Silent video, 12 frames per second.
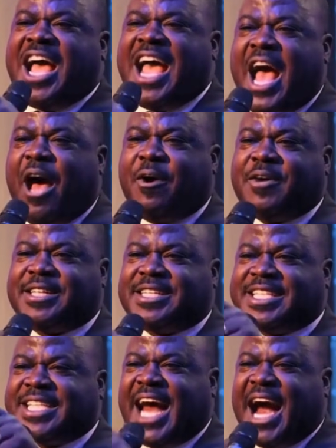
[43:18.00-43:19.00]
process
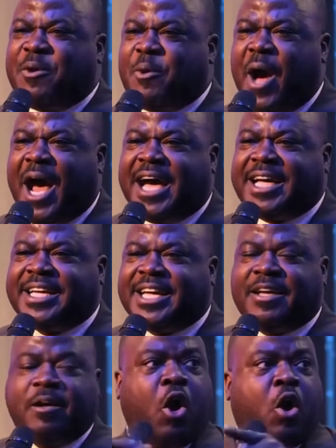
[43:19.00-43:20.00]
for your own rice,
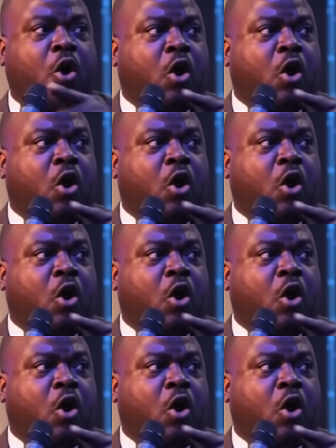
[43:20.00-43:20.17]
even